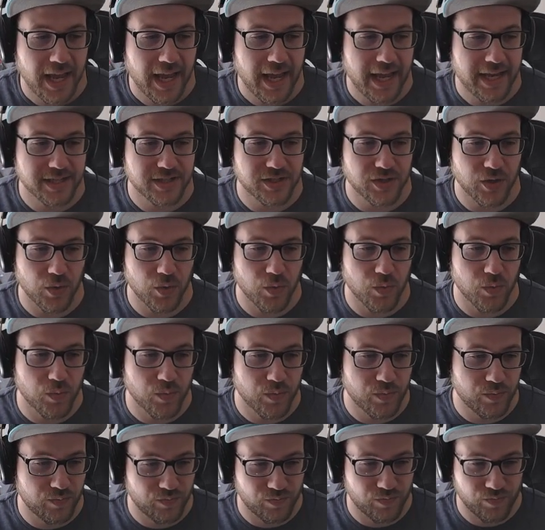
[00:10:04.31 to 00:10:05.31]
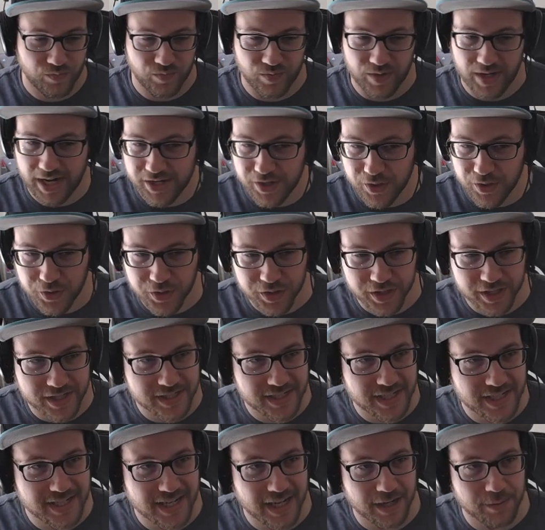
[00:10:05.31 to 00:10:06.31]
So I know you're going to
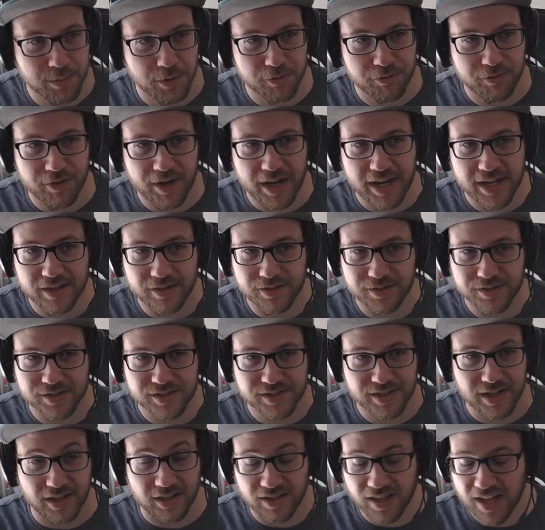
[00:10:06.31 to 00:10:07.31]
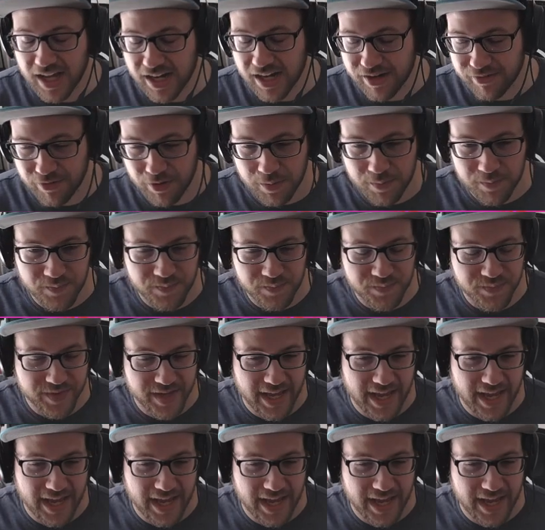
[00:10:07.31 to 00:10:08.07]
see deck profiles, a lot of them,